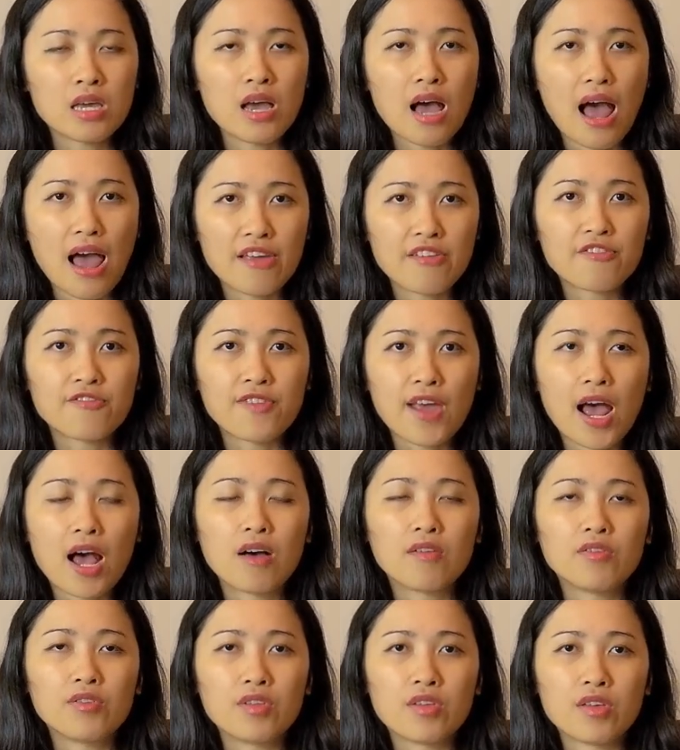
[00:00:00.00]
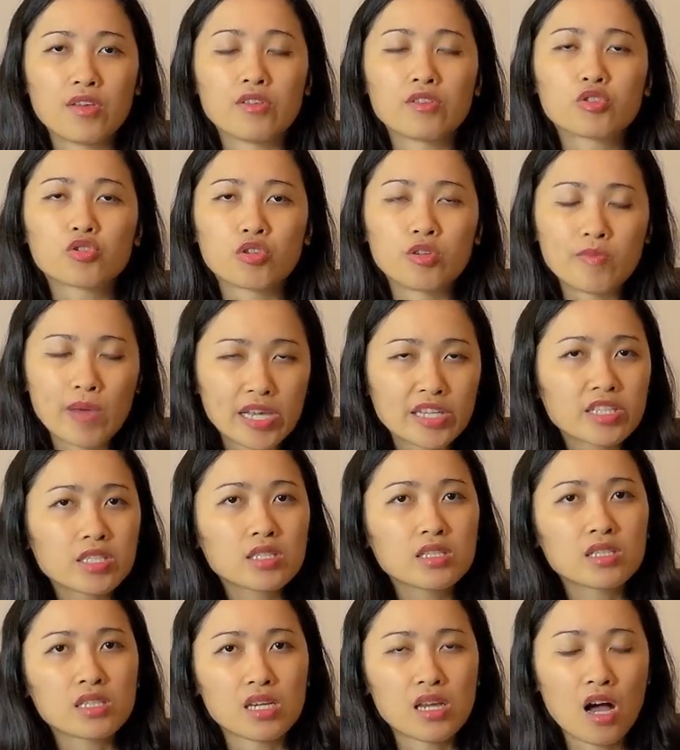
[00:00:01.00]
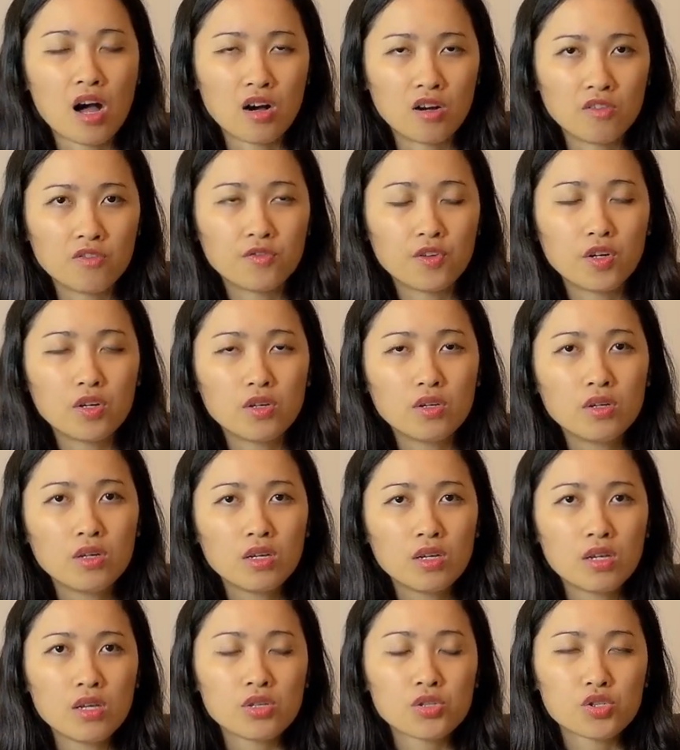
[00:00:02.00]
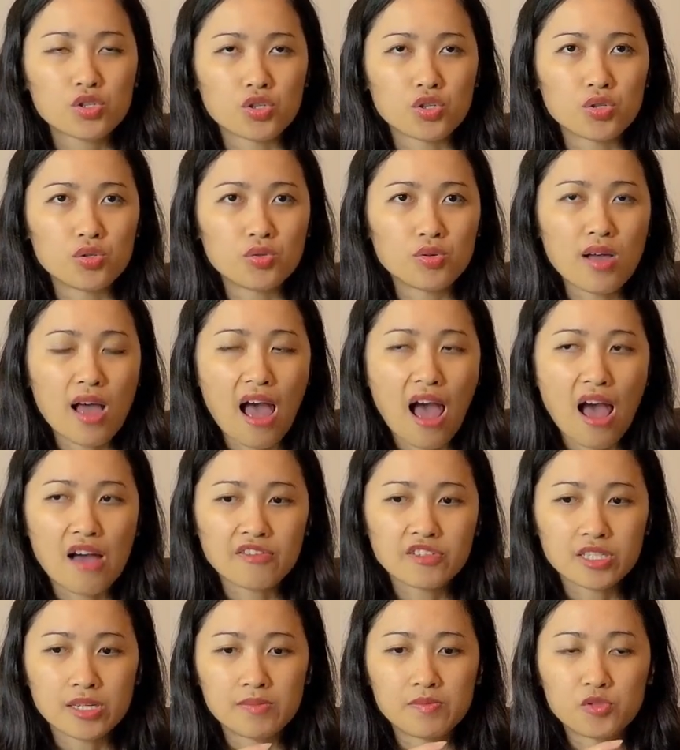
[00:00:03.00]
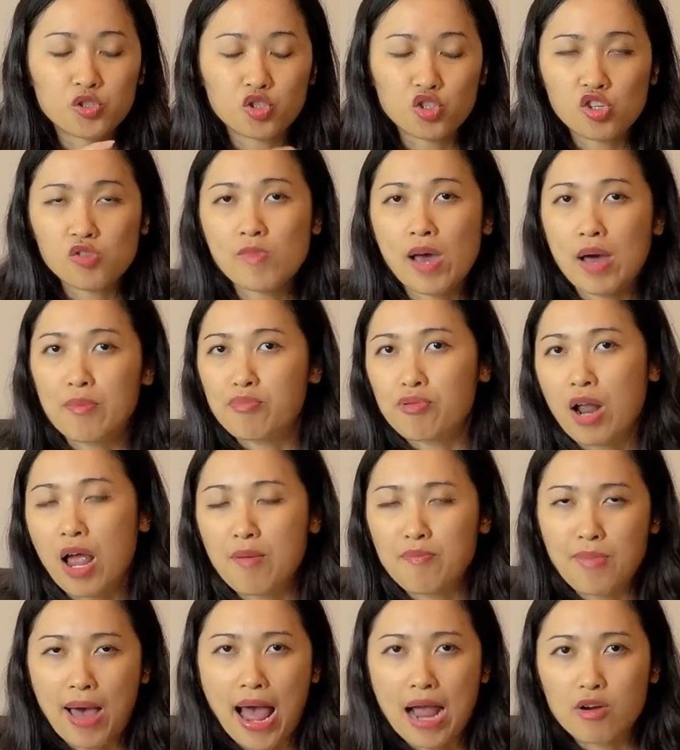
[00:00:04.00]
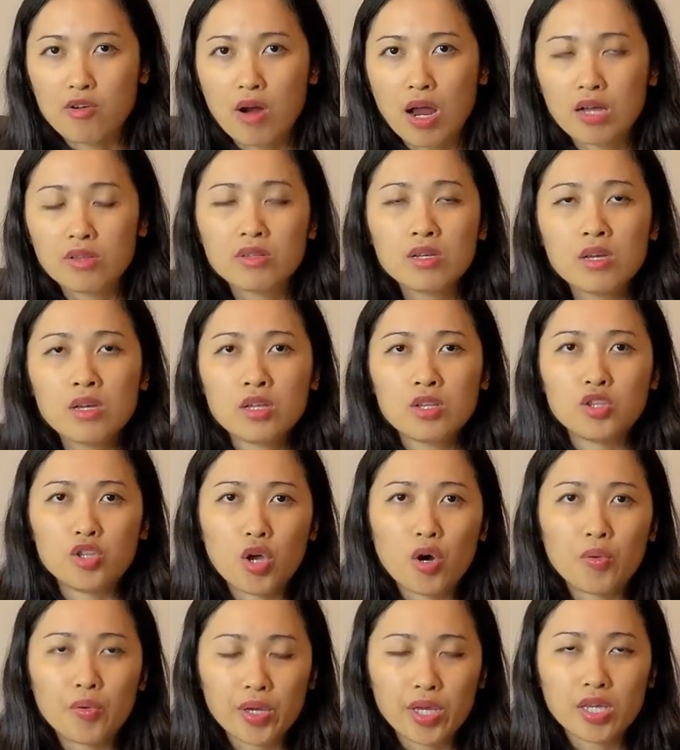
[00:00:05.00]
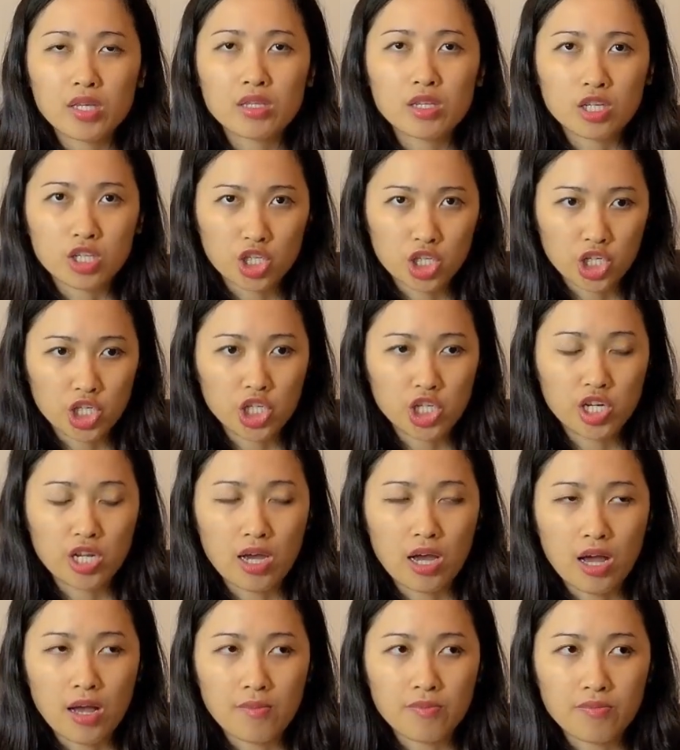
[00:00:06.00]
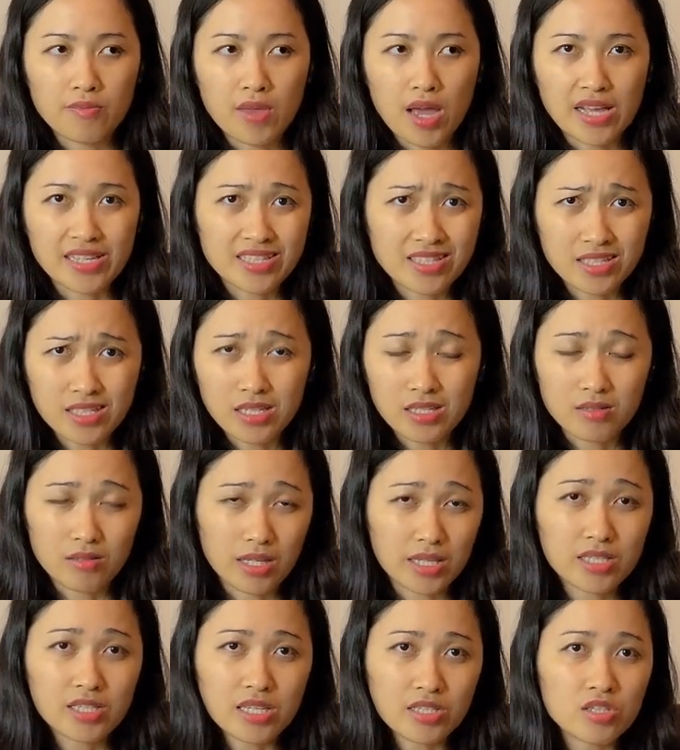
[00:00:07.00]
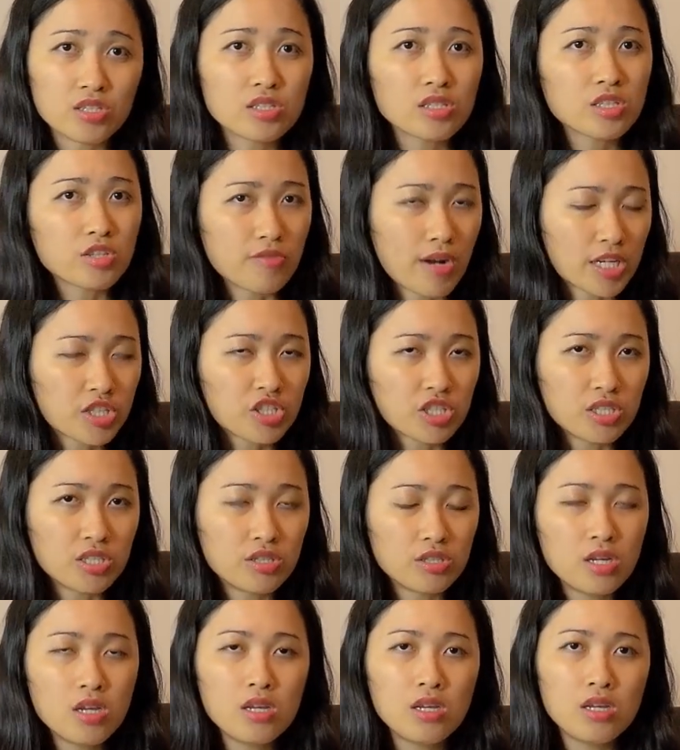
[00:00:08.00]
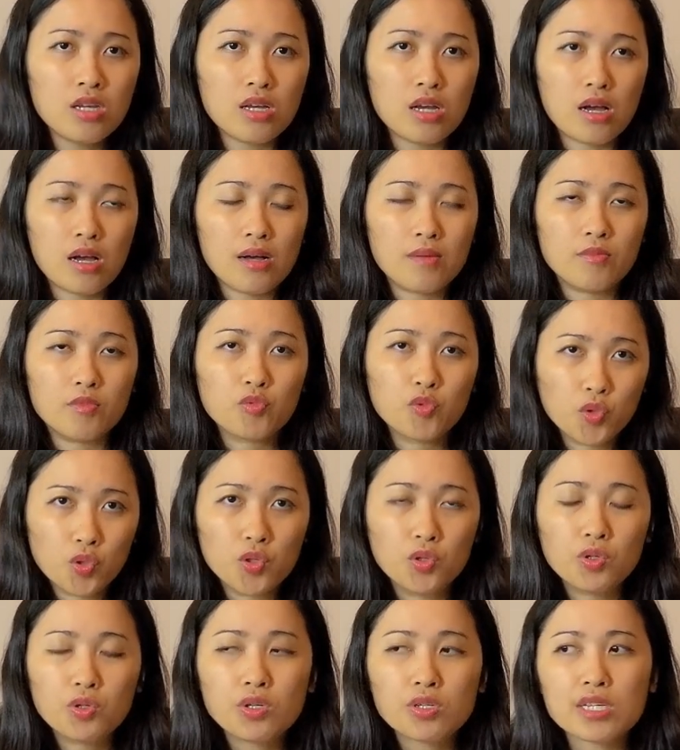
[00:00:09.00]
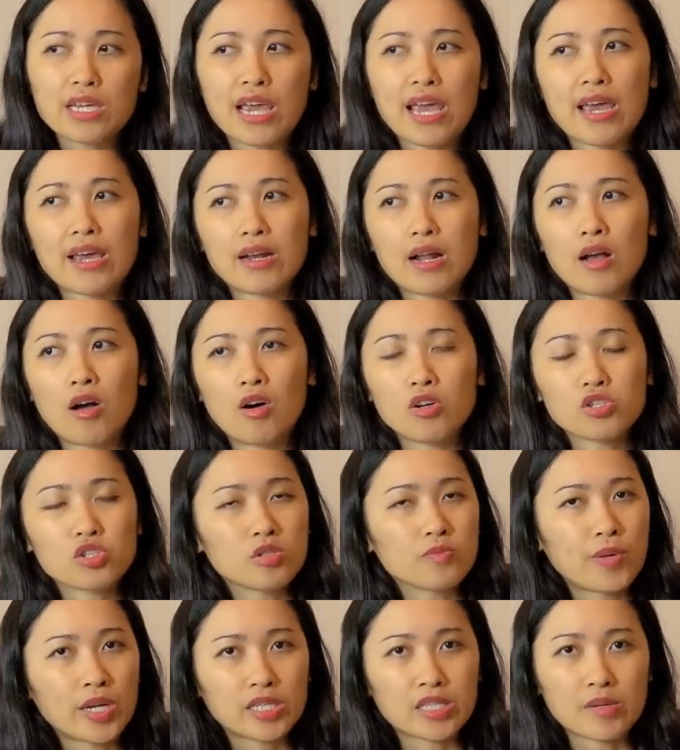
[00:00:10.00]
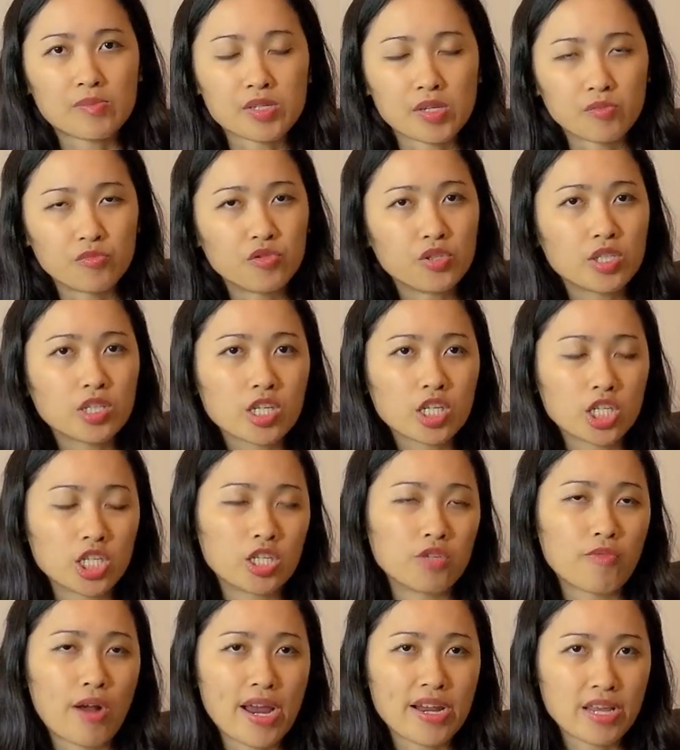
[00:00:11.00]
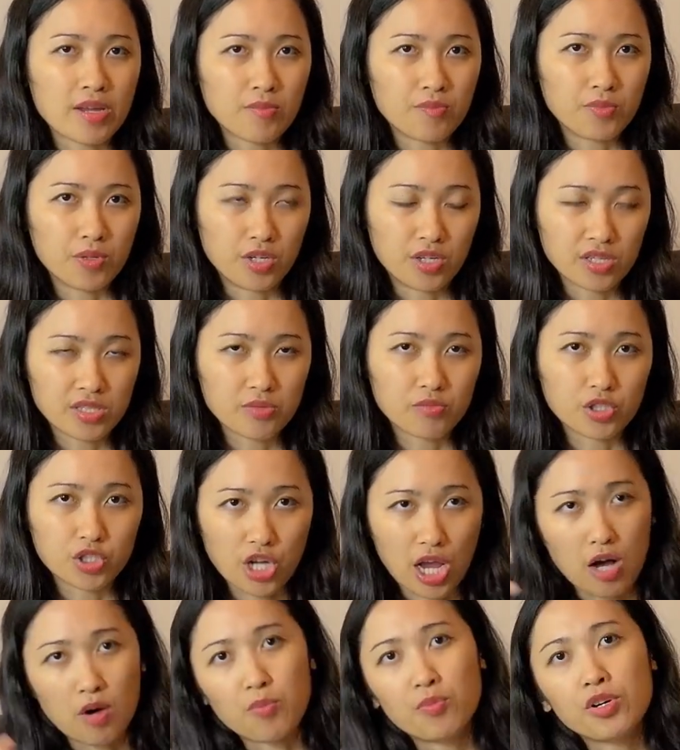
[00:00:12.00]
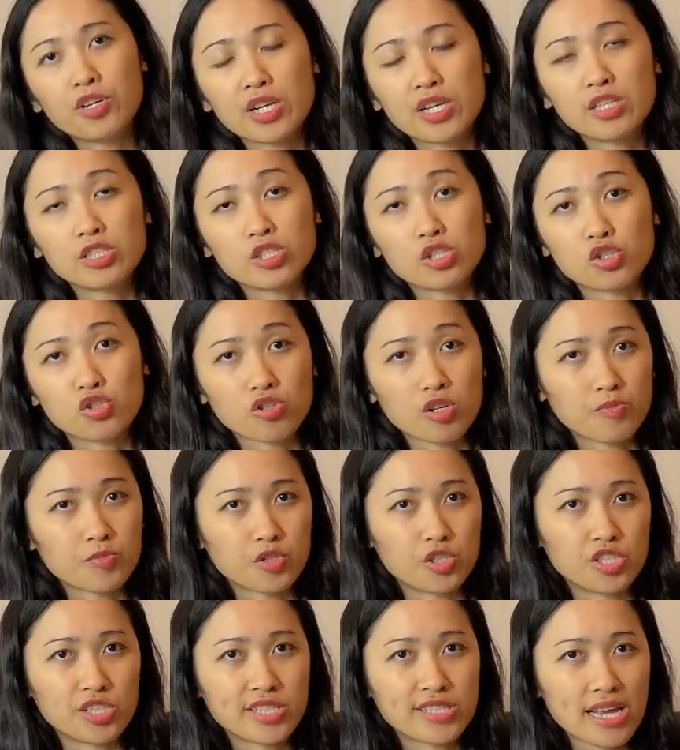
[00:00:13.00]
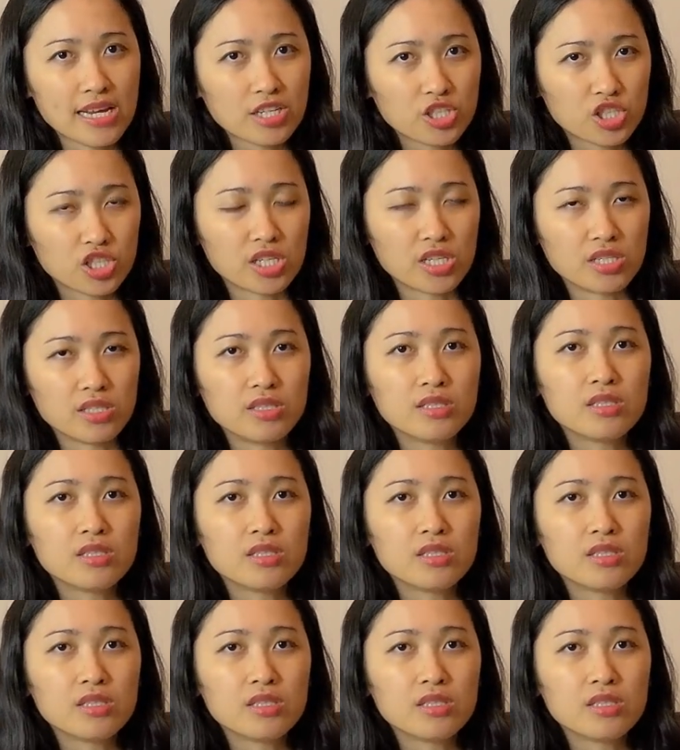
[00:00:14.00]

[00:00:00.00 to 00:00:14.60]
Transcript: I found it tremendously helpful to have some GMAT prep background, knowing the good um, SC, like sentence correction um, rules, and I also picked up some really good writing books, which I'll put in the description section.